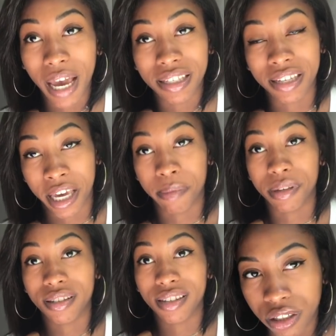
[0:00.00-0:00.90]
back to
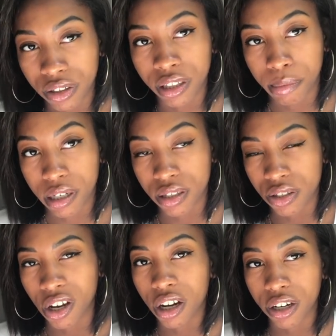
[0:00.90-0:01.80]
campus. Italy, the
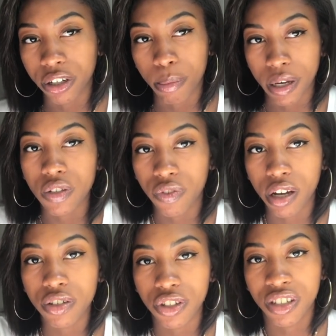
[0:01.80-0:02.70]
buses are your best
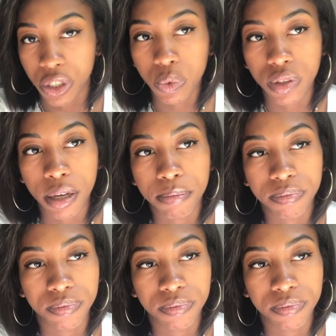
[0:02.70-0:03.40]
friend. Just use them.